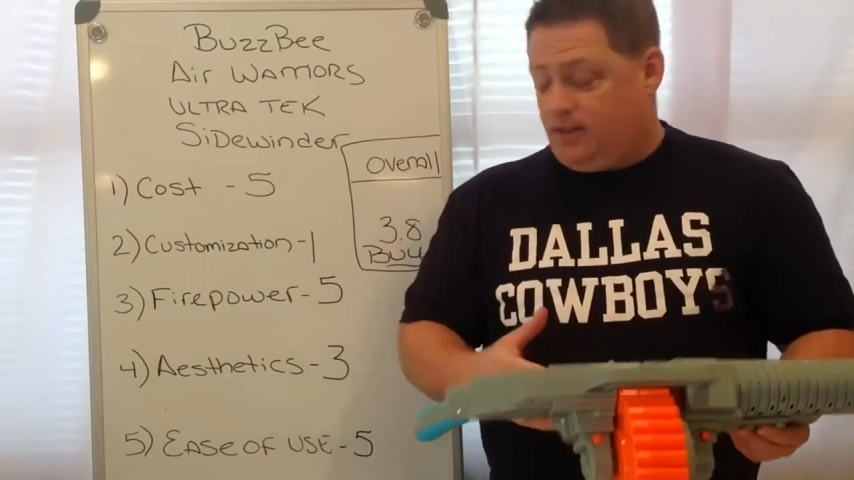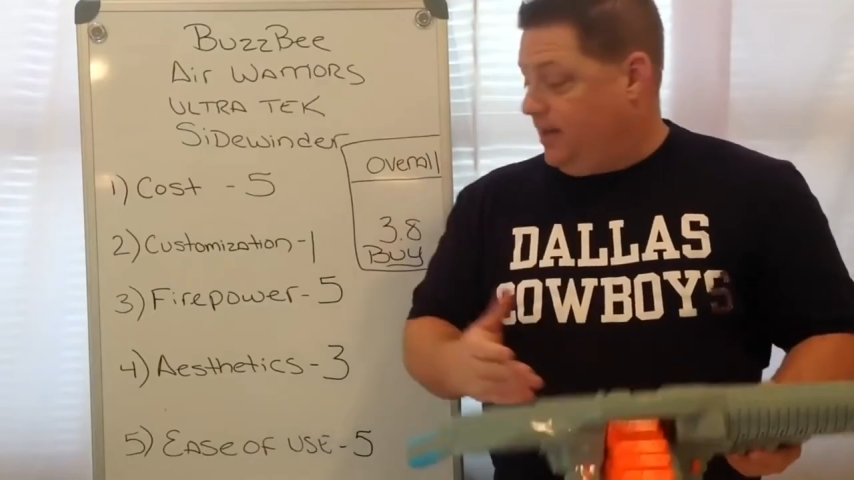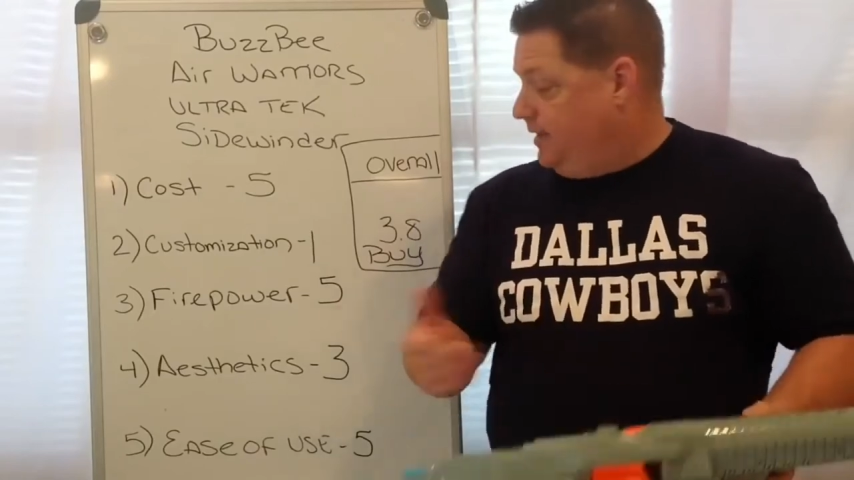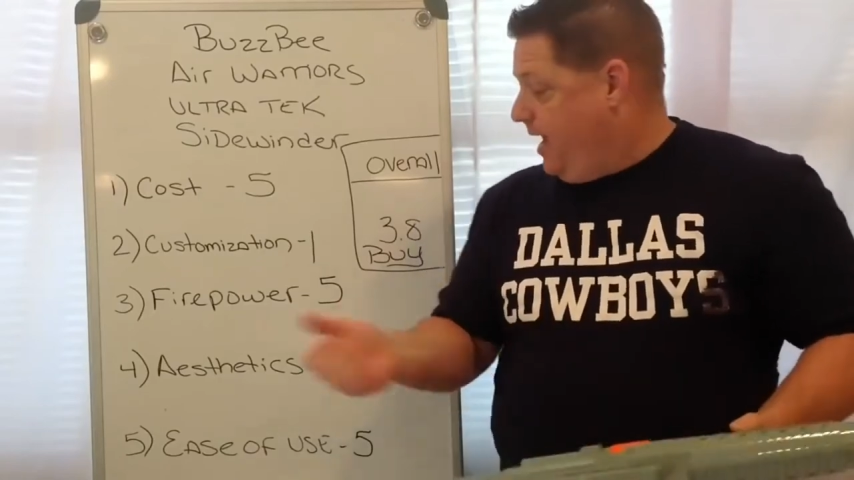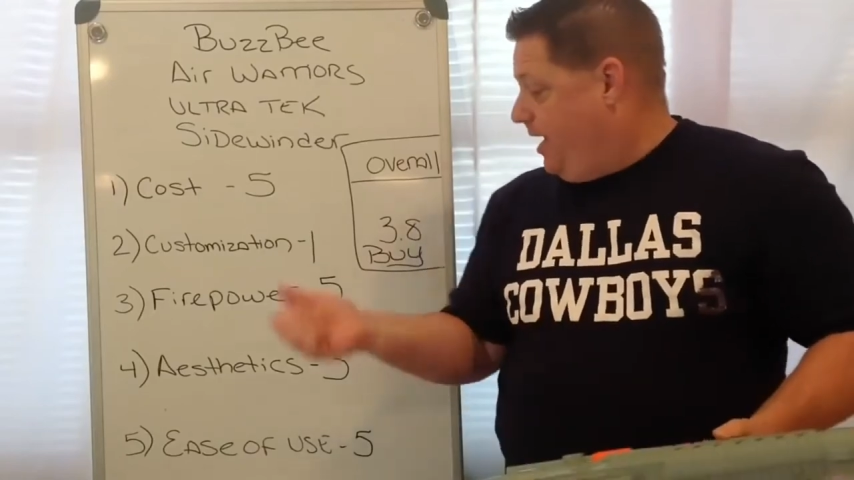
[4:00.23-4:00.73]

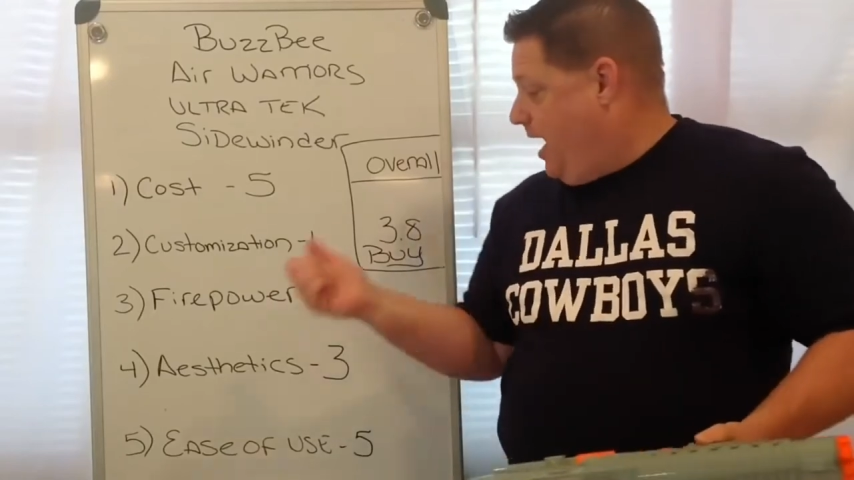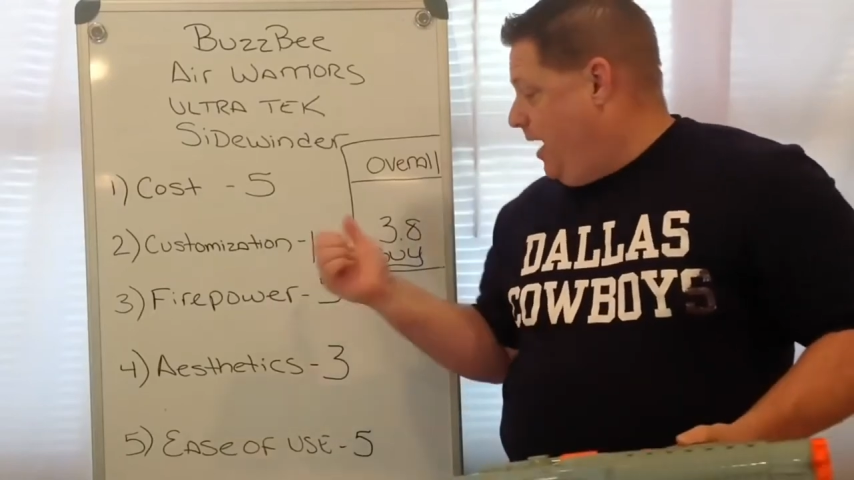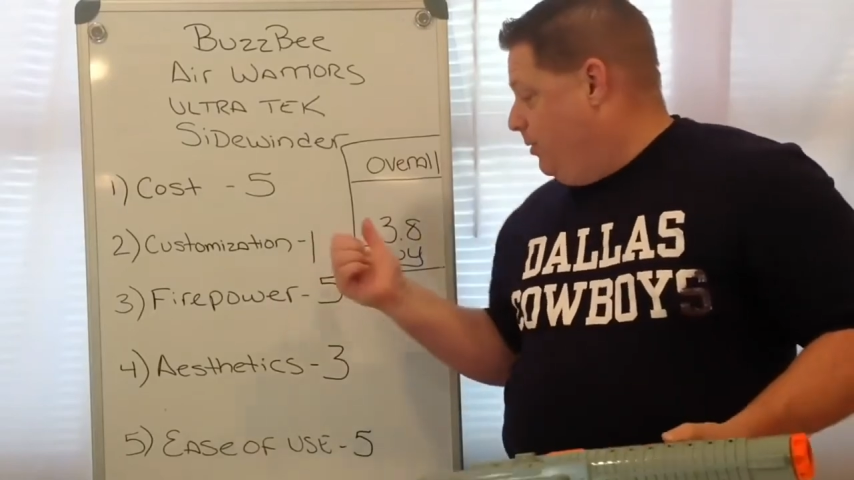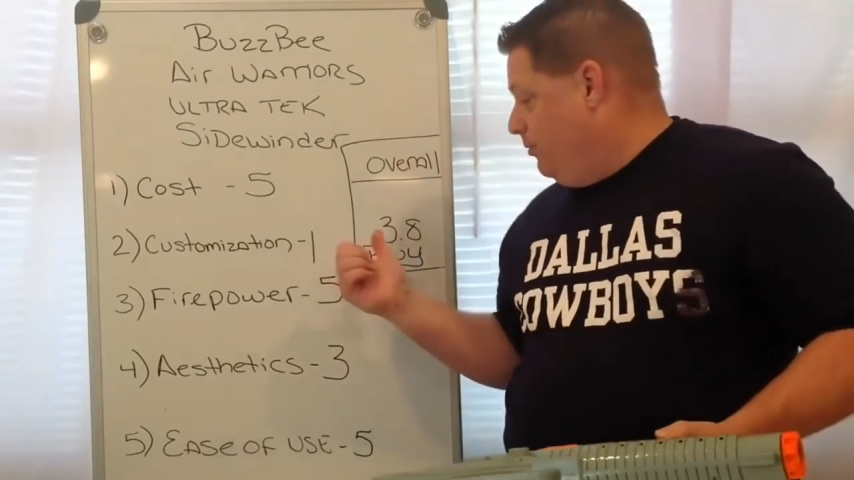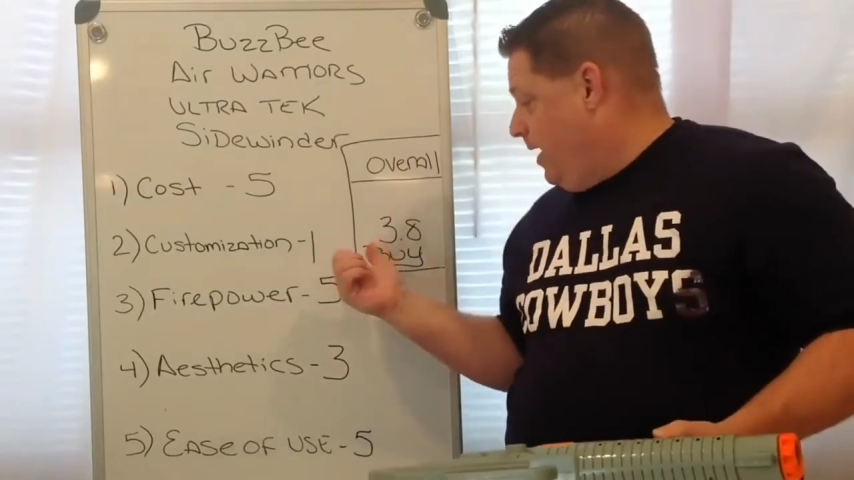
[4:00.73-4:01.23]
said that,
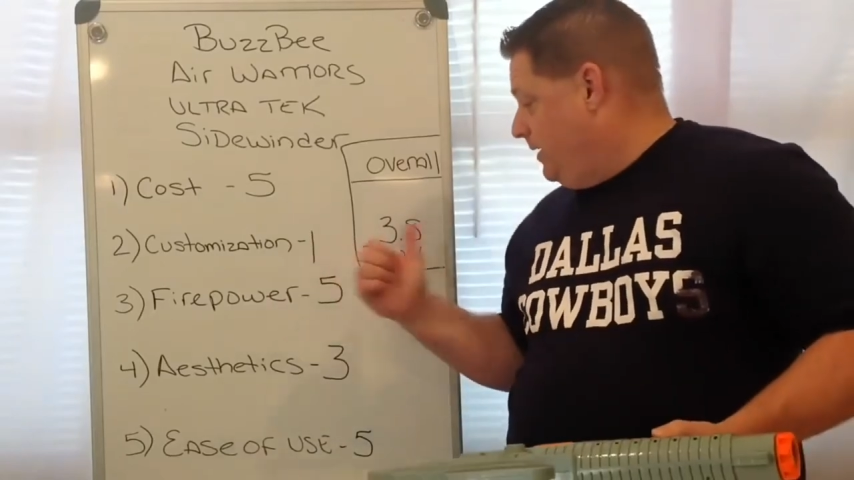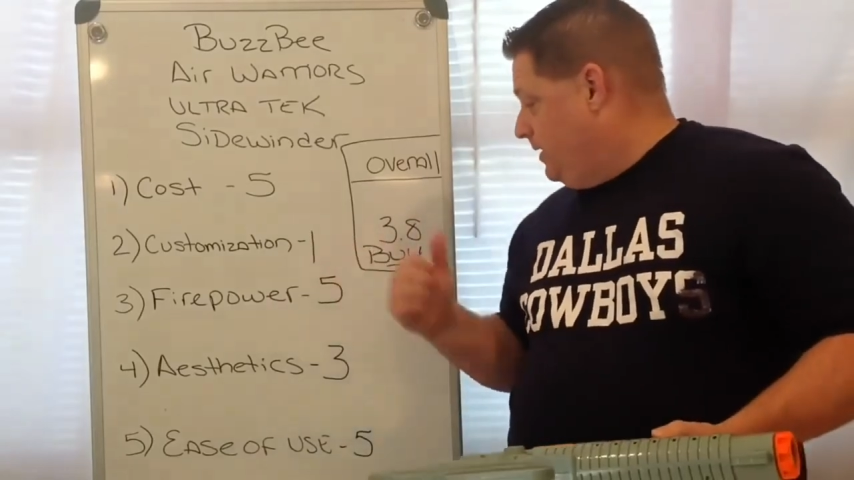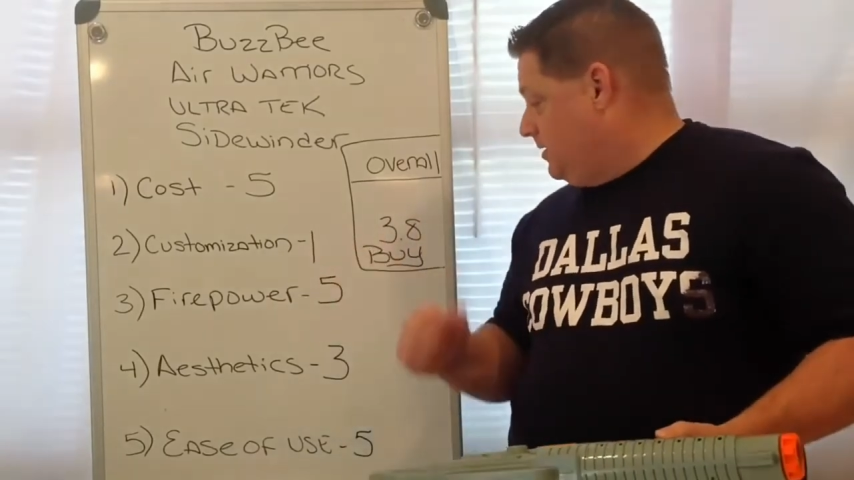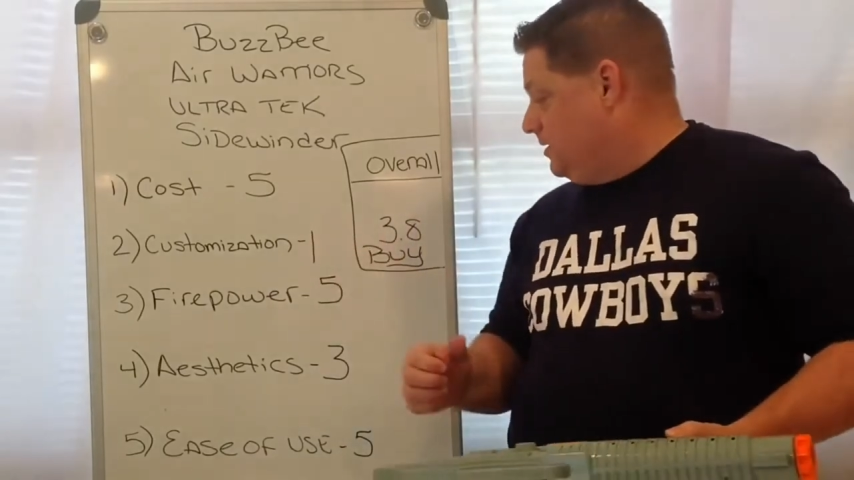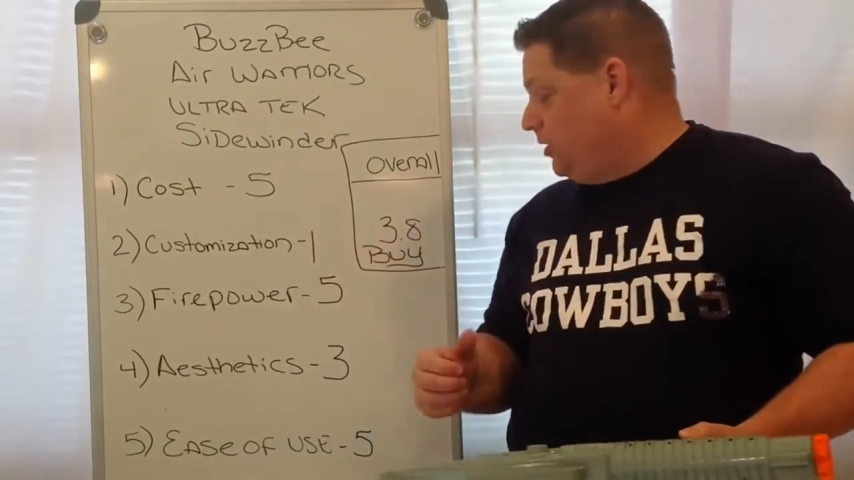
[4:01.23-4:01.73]
I would rank this as